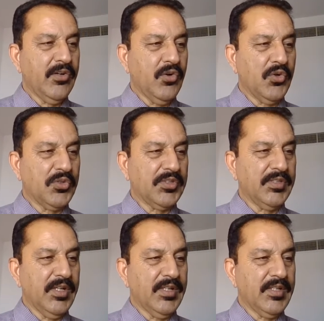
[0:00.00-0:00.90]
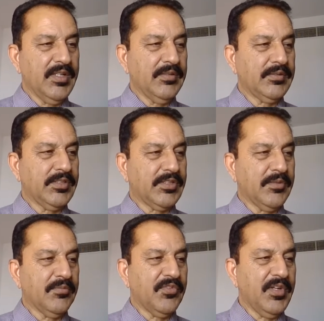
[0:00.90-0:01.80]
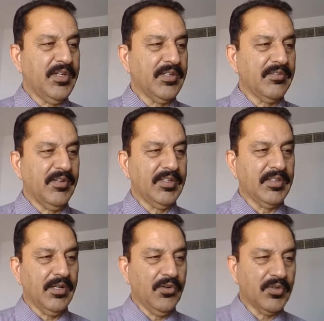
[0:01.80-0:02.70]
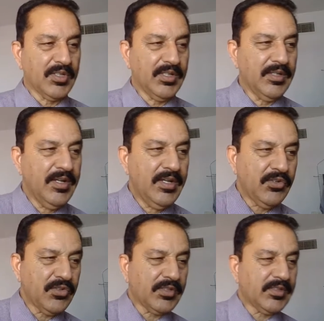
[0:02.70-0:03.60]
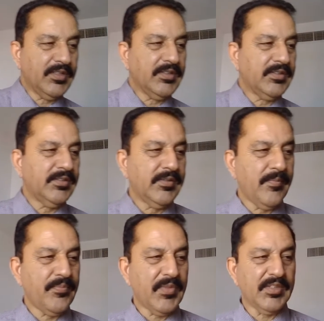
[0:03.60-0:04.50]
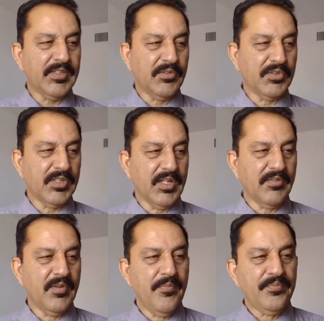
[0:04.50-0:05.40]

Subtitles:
costs, early system failure when the overall shortens service life.